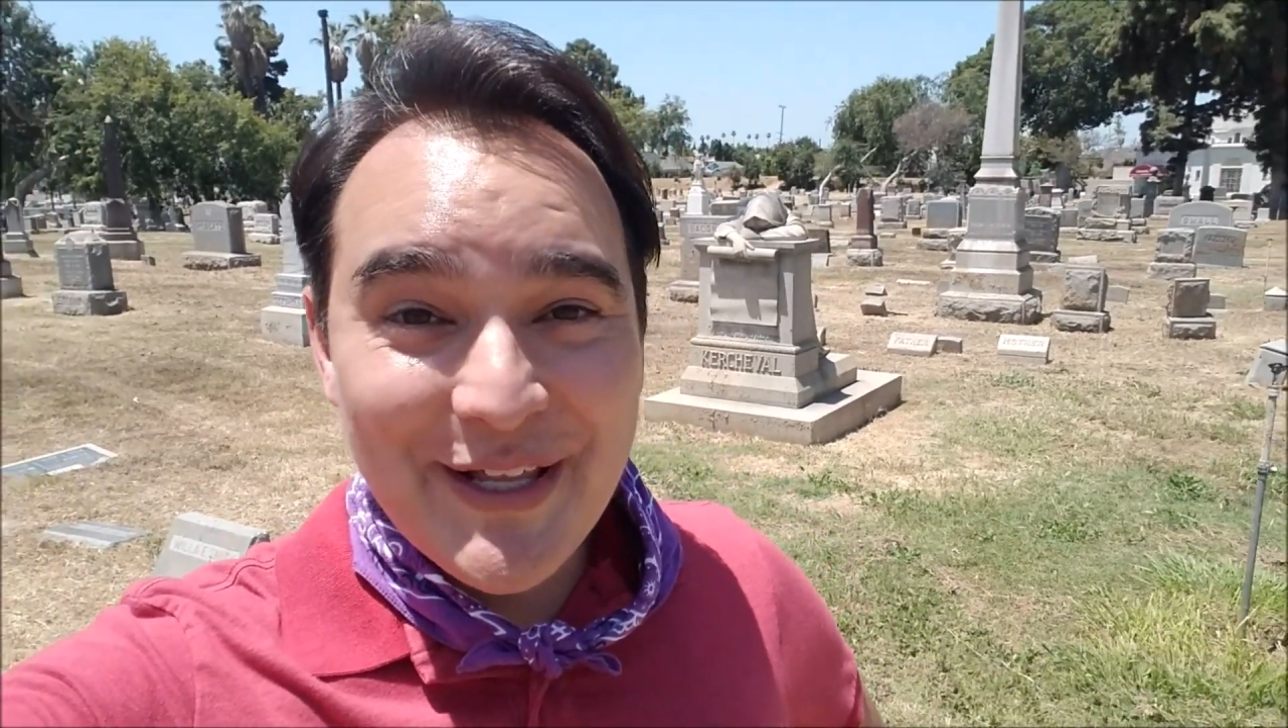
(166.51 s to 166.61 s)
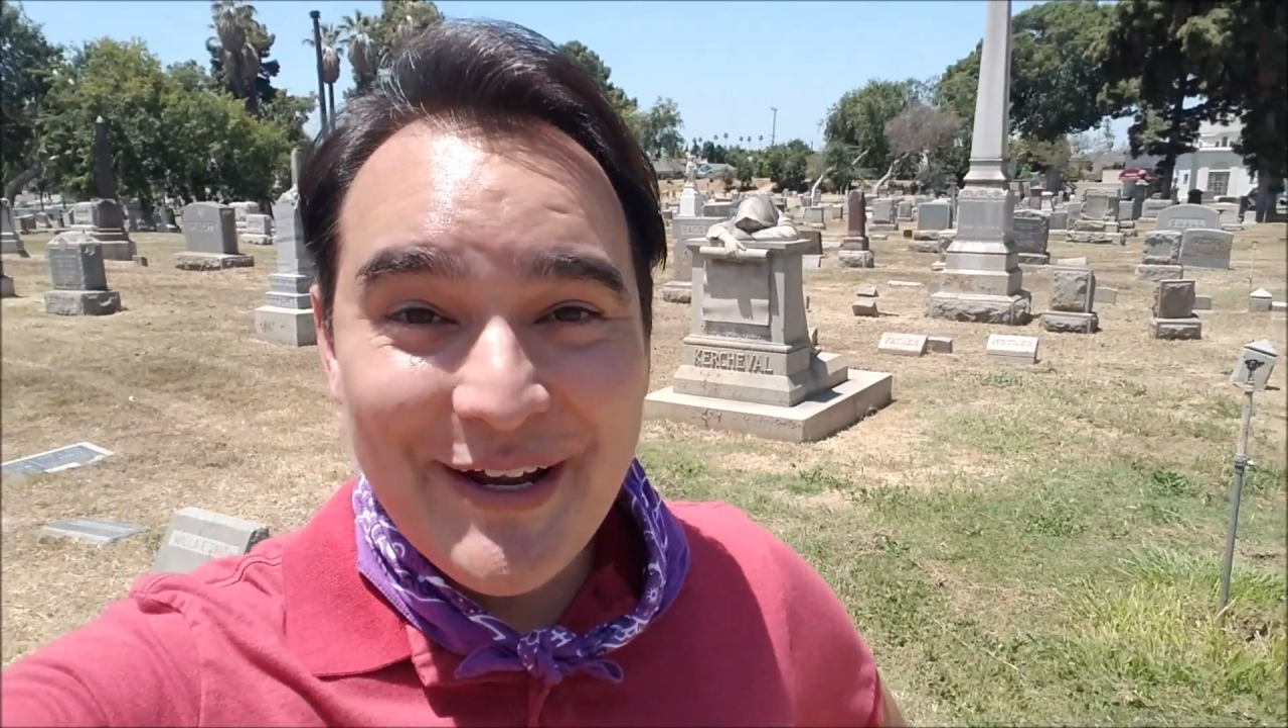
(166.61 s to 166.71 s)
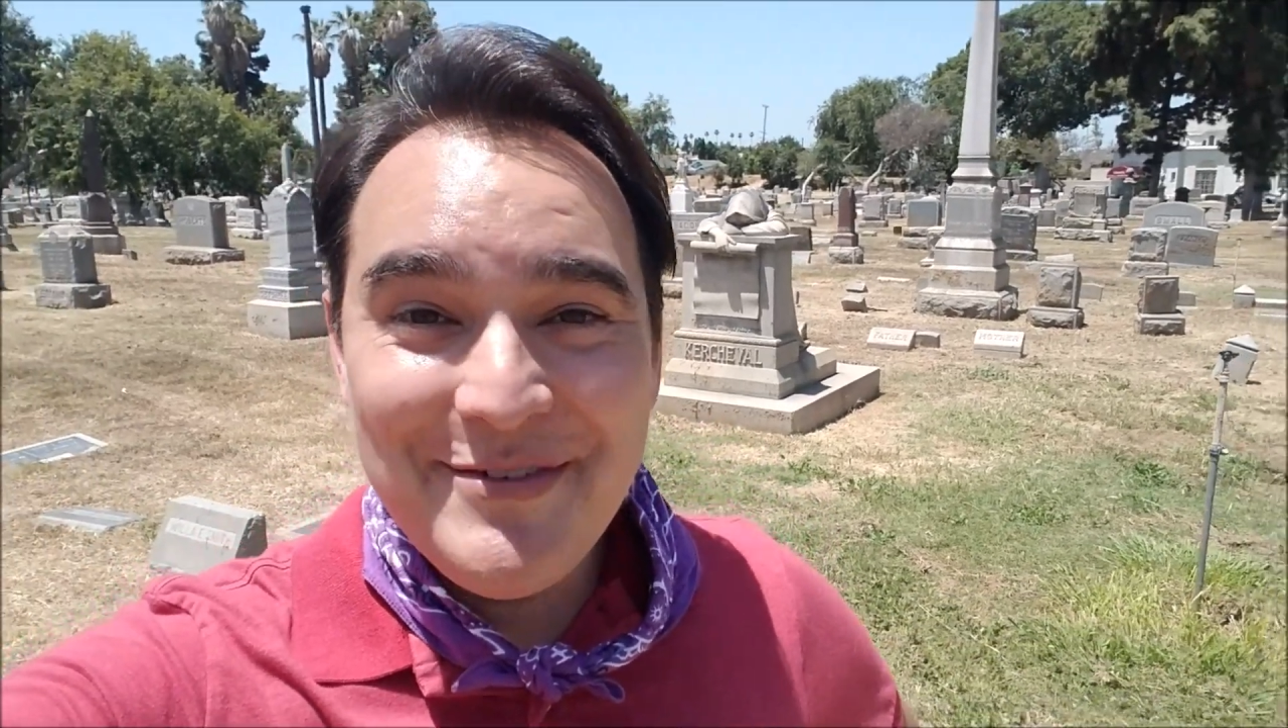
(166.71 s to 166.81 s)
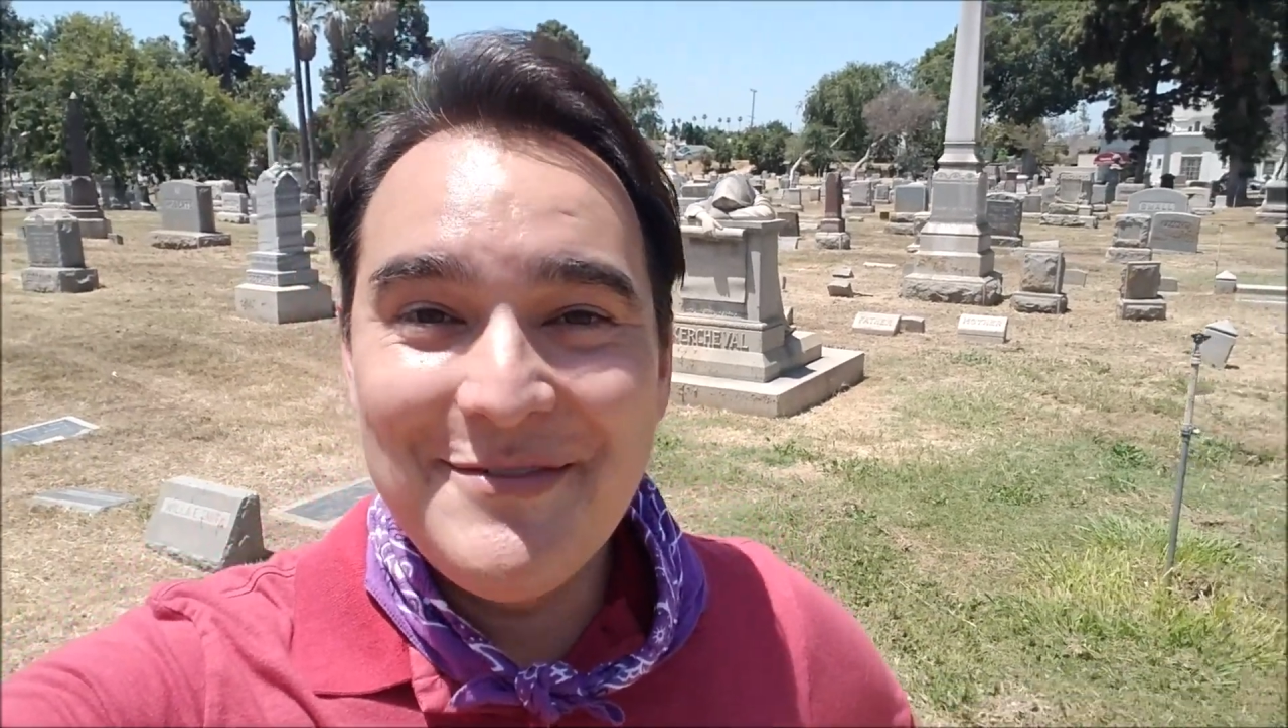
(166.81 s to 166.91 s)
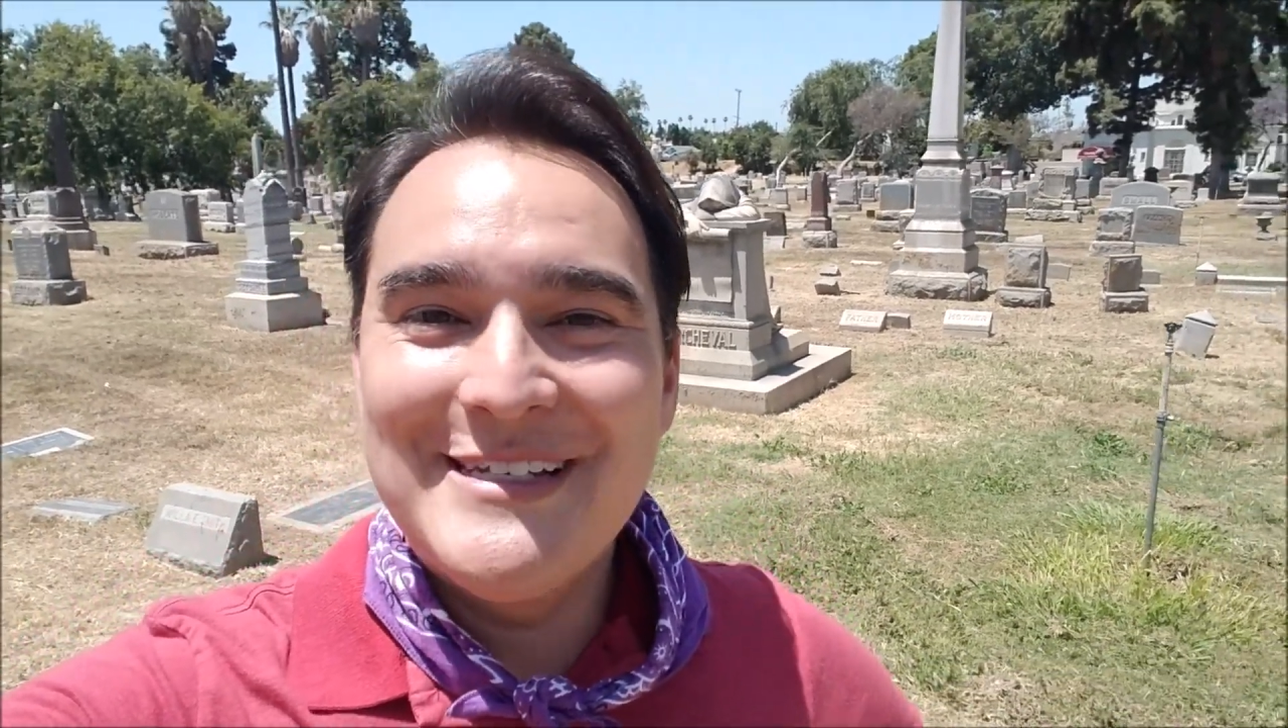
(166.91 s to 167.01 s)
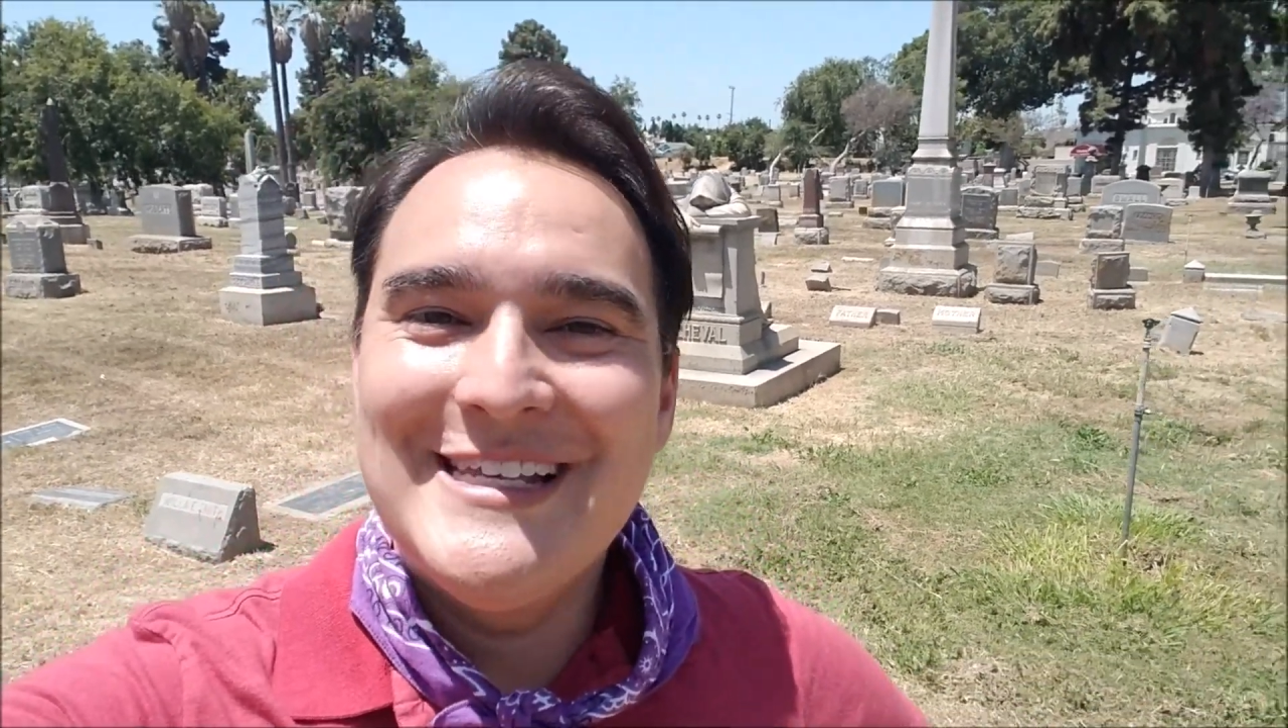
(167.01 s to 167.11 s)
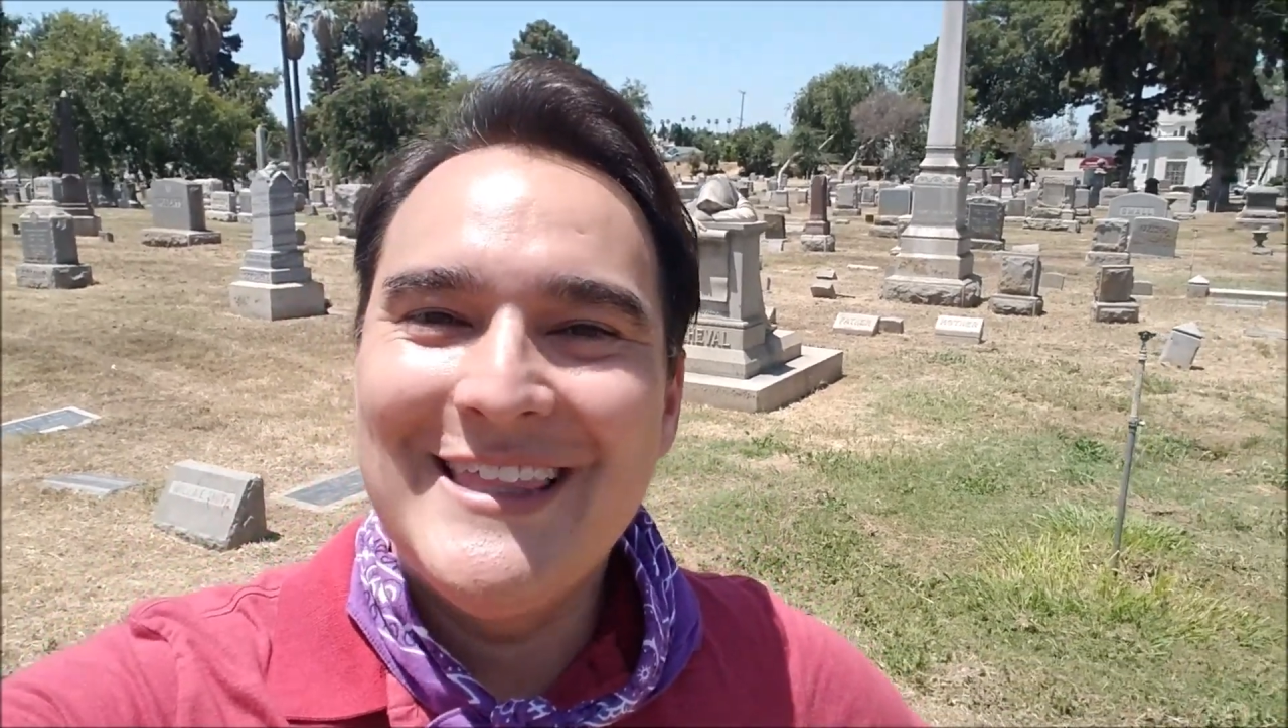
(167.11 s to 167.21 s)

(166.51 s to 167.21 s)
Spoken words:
enough to visit